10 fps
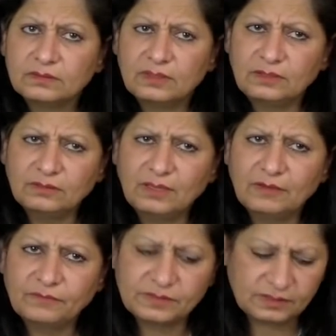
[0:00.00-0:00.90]
the new
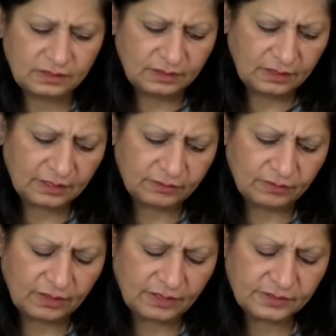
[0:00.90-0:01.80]
love is really like you know
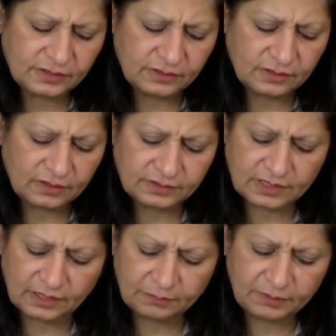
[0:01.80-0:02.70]
nice here it's
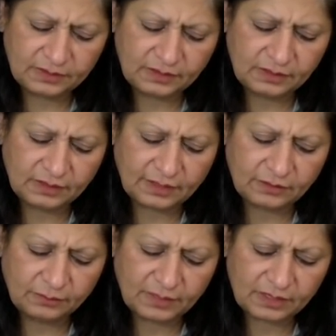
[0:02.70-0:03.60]
gonna be really like
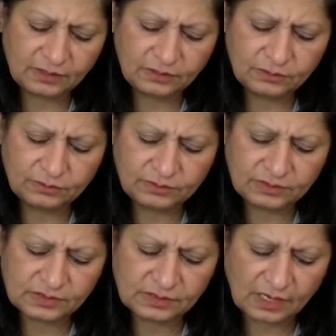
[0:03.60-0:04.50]
you know, making you
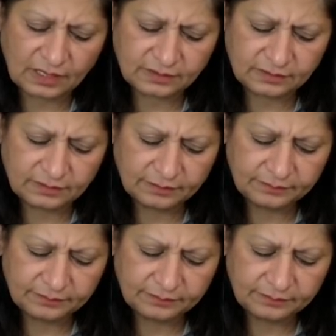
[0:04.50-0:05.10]
distracted